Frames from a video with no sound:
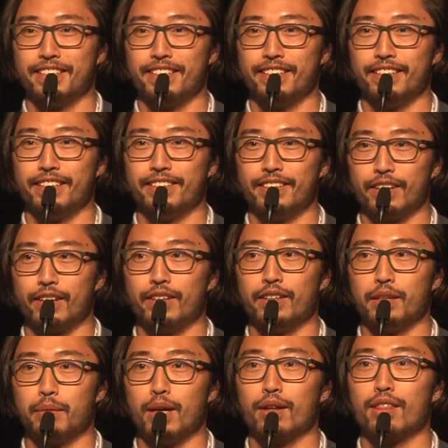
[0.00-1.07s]
They're
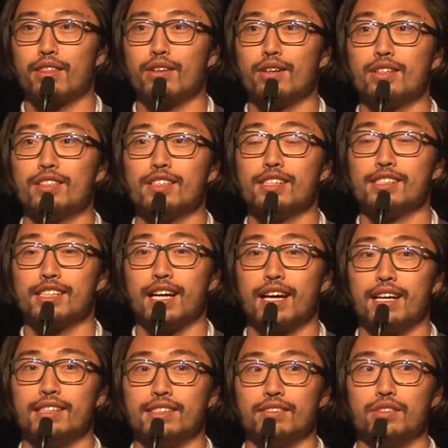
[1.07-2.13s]
about a third of the
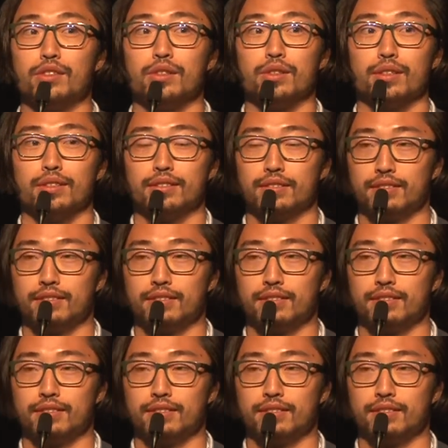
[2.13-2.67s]
size of Google,